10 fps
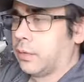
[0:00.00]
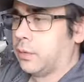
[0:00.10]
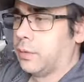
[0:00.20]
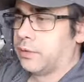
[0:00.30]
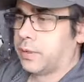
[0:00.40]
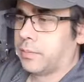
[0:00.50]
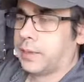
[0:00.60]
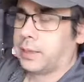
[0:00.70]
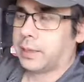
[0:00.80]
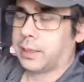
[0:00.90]
doing
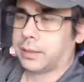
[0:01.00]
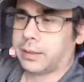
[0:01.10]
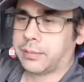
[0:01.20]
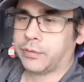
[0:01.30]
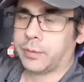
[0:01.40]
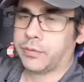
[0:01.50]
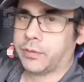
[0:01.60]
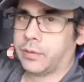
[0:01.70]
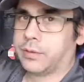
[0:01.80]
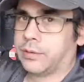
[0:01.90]
something like some
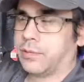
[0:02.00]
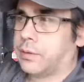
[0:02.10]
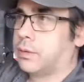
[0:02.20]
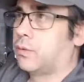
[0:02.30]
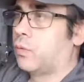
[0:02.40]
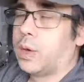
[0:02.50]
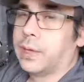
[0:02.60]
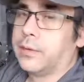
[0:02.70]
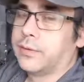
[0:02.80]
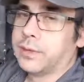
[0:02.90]
sort of
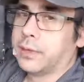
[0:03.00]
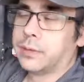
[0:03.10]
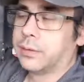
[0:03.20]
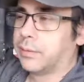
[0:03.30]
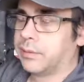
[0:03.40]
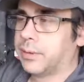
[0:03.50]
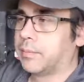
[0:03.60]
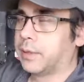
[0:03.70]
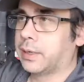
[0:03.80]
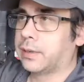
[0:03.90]
wine cellar or
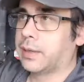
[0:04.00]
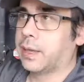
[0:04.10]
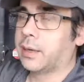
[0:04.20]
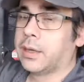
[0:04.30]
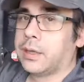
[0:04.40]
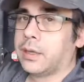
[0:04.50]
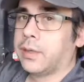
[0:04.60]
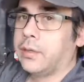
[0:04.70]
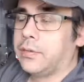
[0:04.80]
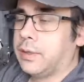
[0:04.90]
something like that,
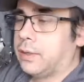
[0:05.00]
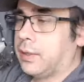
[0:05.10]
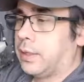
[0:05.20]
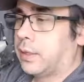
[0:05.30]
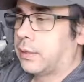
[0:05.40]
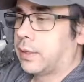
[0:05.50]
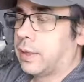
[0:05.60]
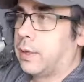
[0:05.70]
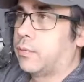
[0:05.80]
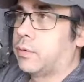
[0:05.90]
using the
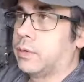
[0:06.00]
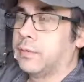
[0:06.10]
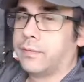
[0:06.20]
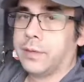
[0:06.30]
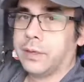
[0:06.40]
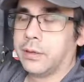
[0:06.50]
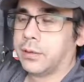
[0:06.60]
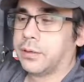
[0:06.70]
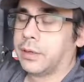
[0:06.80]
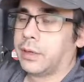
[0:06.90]
cowboy
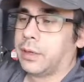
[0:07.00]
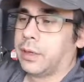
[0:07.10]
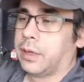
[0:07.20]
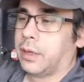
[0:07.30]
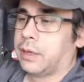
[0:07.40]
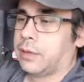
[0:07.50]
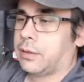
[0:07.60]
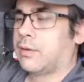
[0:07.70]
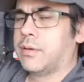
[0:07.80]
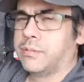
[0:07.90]
figures.
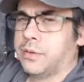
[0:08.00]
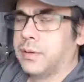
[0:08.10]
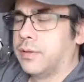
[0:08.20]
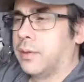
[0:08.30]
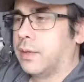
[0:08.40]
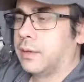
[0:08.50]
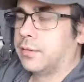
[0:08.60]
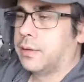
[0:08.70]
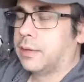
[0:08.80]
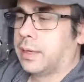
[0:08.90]
So you can think
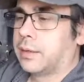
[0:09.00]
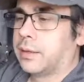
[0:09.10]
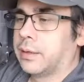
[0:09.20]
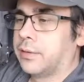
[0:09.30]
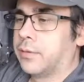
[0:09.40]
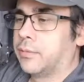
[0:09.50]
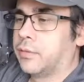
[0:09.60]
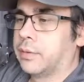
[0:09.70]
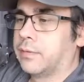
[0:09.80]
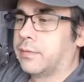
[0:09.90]
of it like some
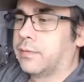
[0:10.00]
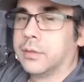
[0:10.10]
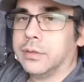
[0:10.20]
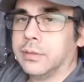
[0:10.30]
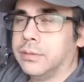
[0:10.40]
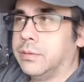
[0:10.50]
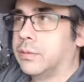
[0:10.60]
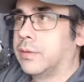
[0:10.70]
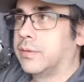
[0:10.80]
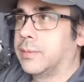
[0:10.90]
sort of saloon
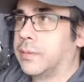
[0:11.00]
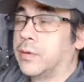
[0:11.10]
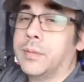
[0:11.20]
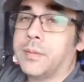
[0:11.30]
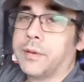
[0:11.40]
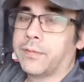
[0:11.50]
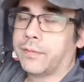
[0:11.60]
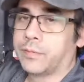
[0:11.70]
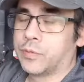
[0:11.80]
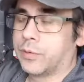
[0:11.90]
or something, or maybe a
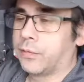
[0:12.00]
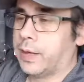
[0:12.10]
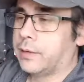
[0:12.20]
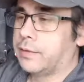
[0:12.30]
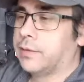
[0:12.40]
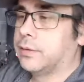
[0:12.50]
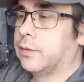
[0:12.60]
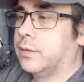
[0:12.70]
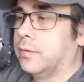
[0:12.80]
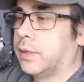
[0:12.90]
more fancy
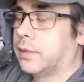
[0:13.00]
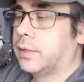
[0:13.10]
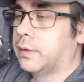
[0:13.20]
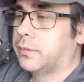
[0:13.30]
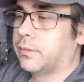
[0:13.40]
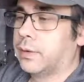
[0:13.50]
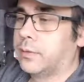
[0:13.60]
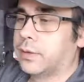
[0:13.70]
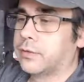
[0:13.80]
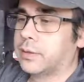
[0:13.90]
saloon rather than a very
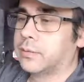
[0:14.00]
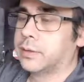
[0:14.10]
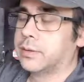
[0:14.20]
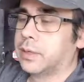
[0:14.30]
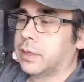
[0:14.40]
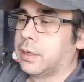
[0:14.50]
rustic one.